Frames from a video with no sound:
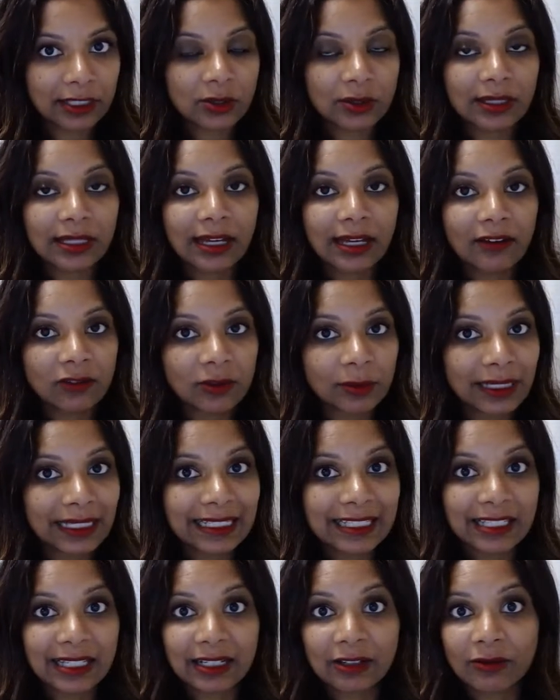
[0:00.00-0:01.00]
So the government
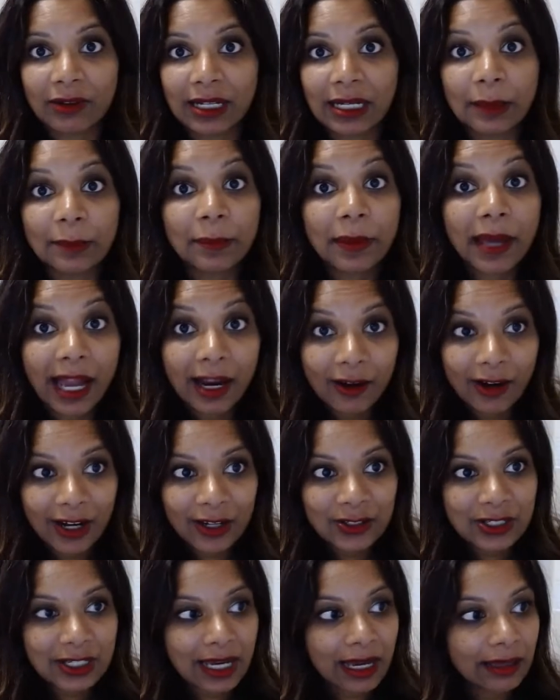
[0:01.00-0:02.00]
is going to run a
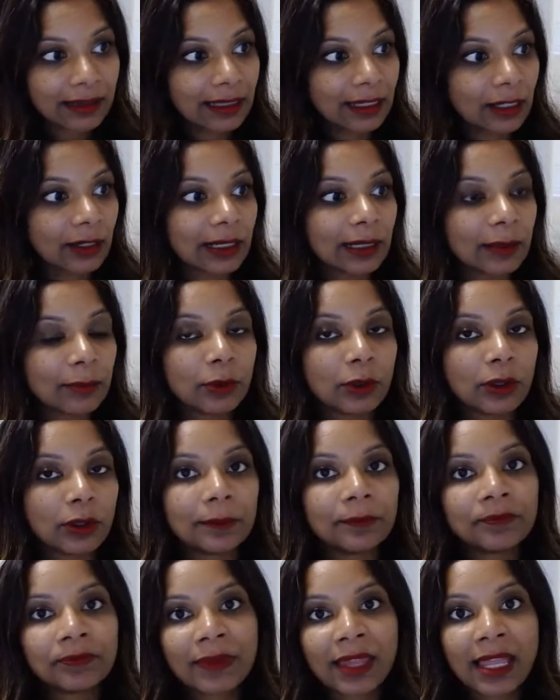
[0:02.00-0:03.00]
background check. They're going to
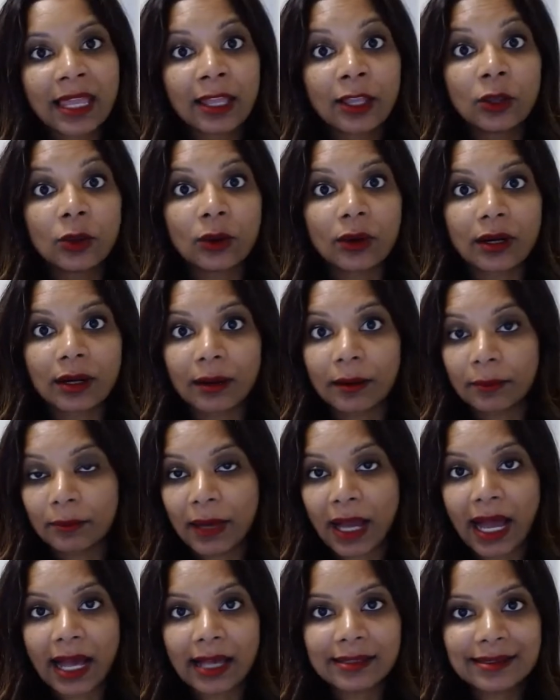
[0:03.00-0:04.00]
pull your
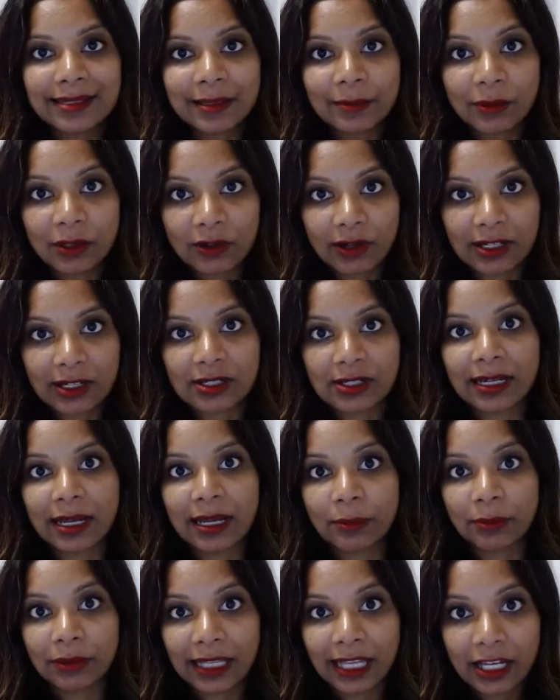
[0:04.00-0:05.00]
past immigration
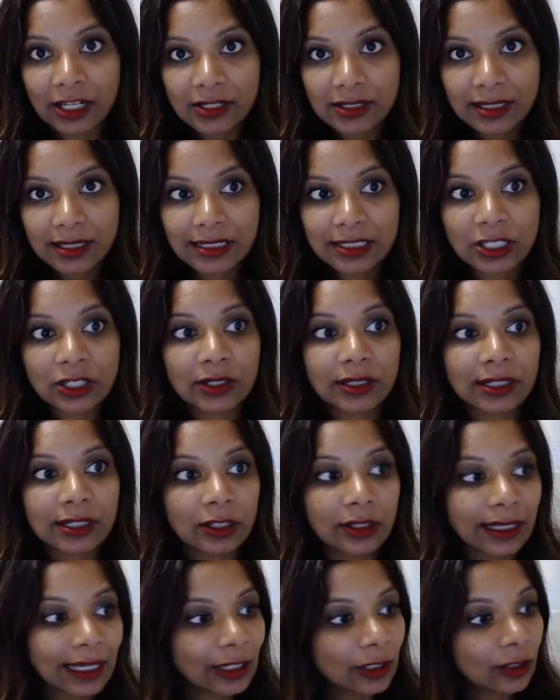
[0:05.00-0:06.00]
applications. They're going to
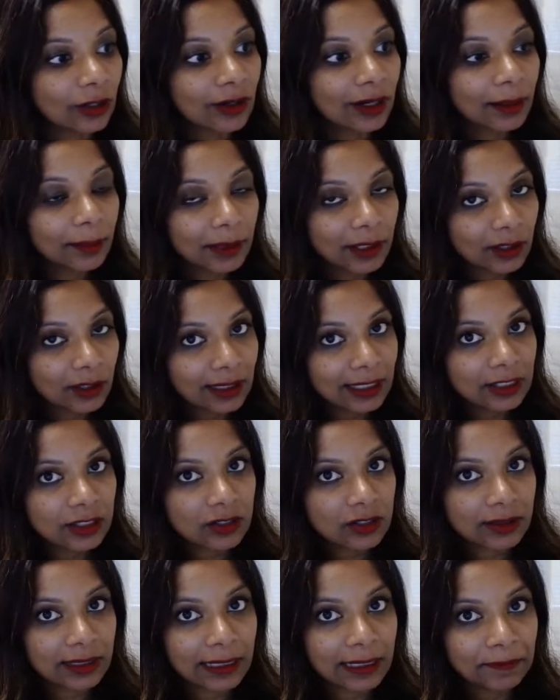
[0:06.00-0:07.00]
look at your criminal
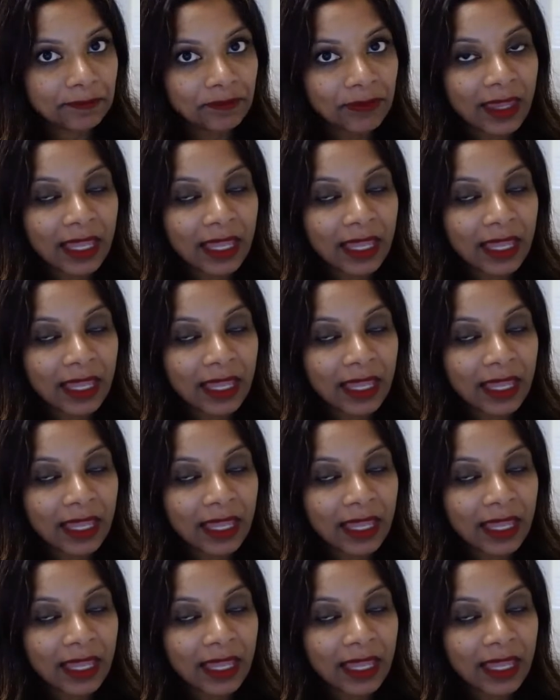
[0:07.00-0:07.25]
history.